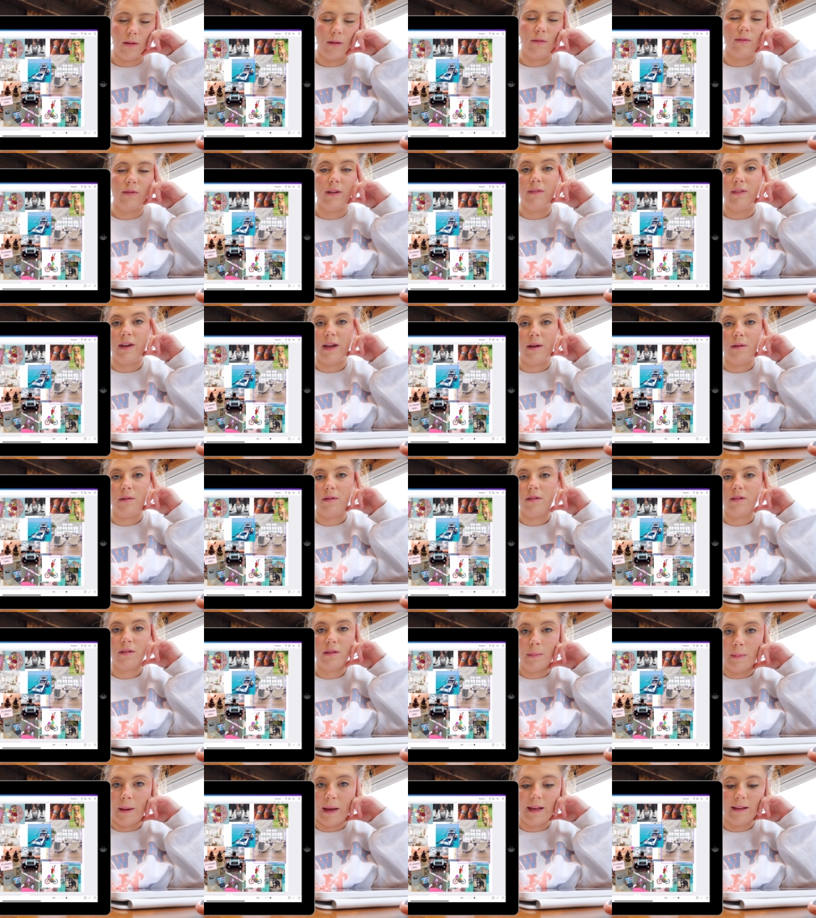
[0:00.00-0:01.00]
living
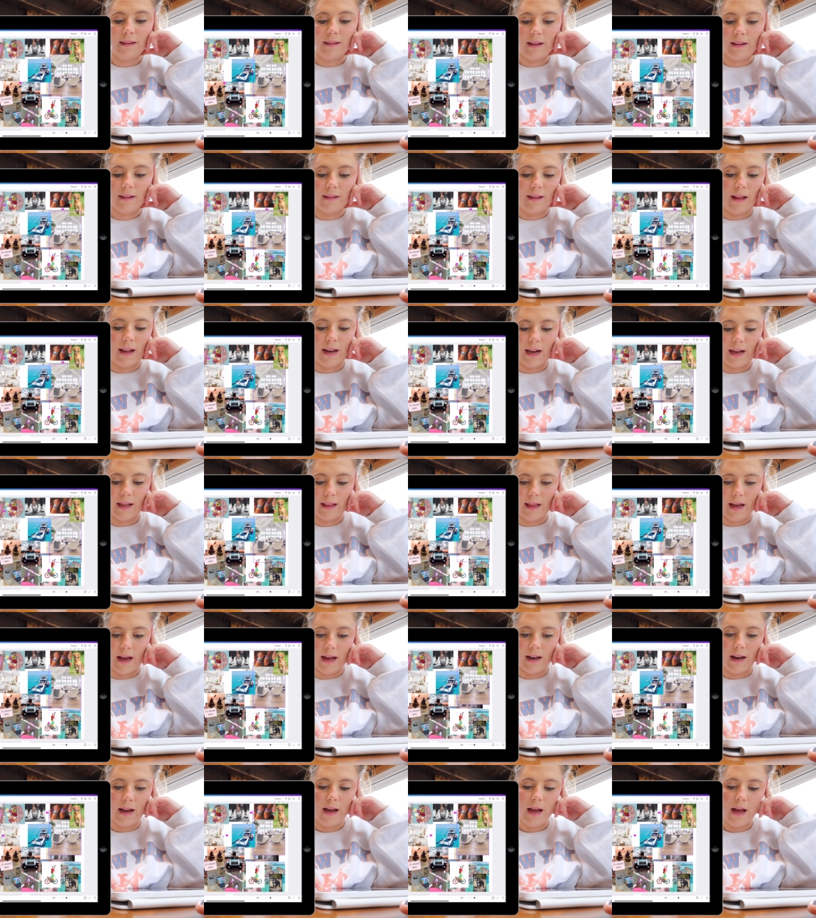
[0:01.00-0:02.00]
space aesthetic
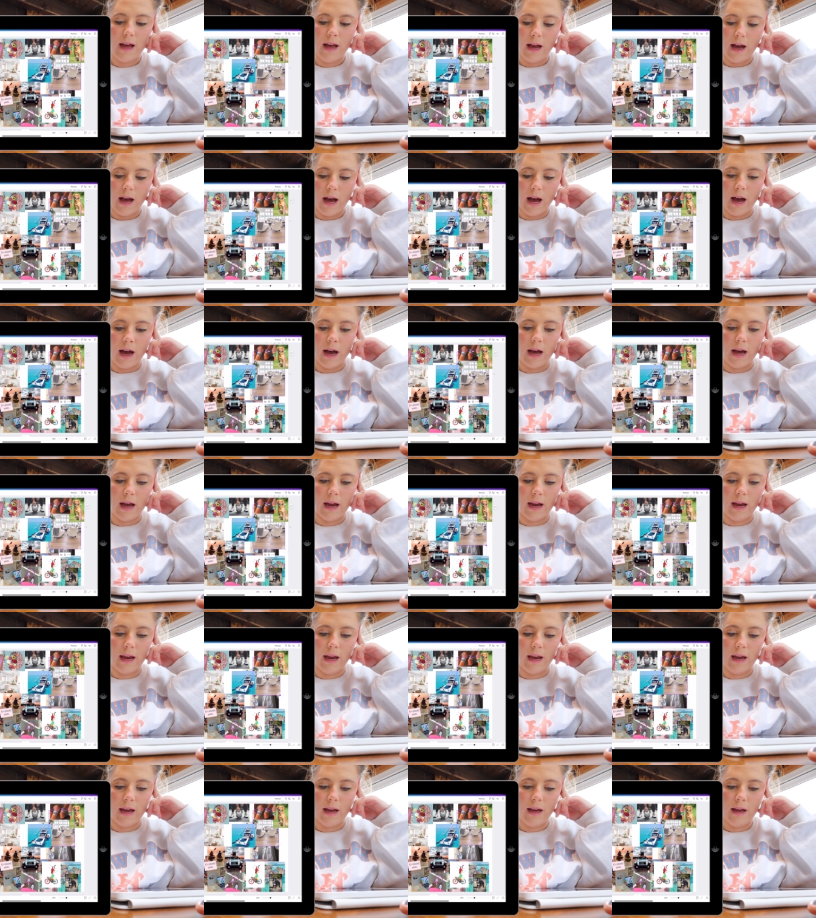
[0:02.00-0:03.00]
that
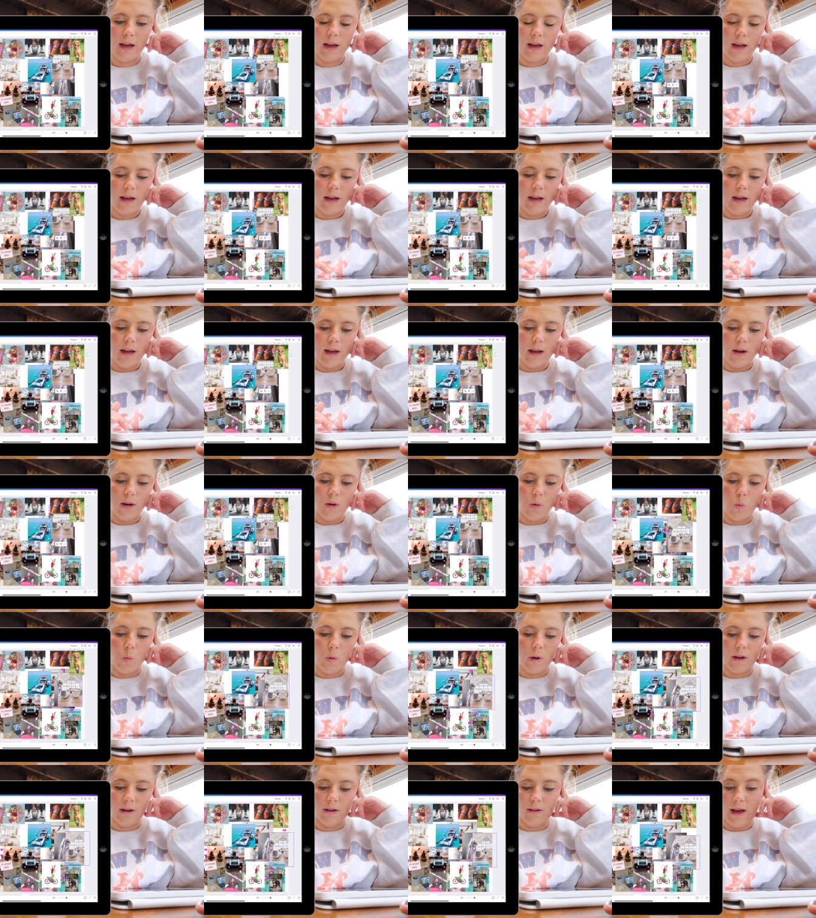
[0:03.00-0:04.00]
I
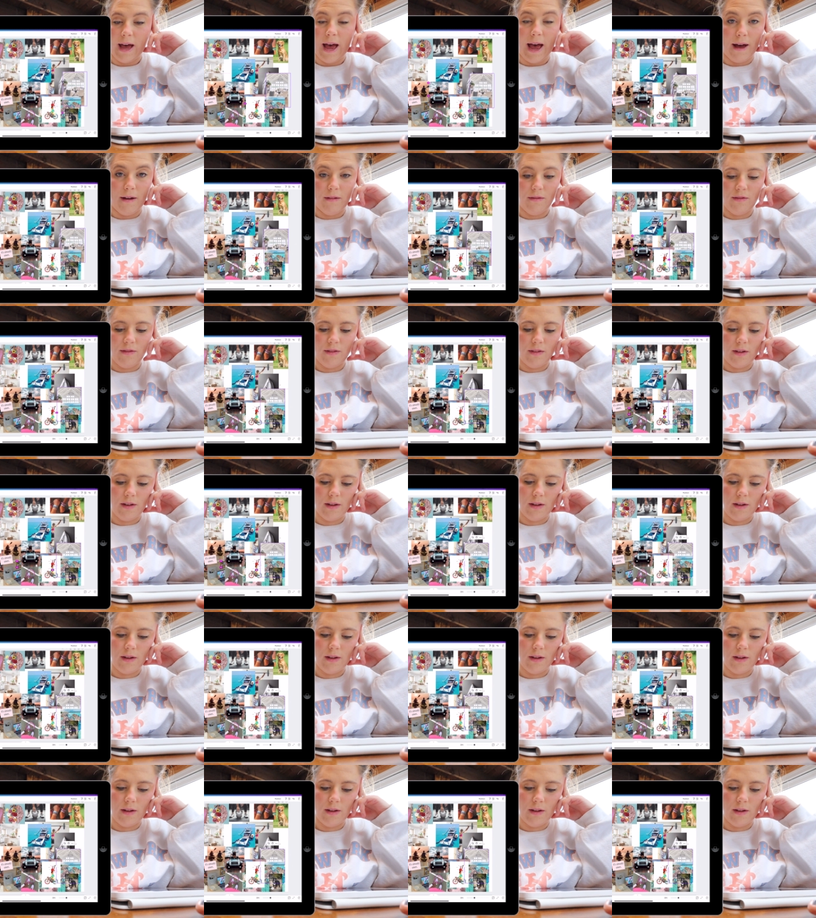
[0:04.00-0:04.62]
will have.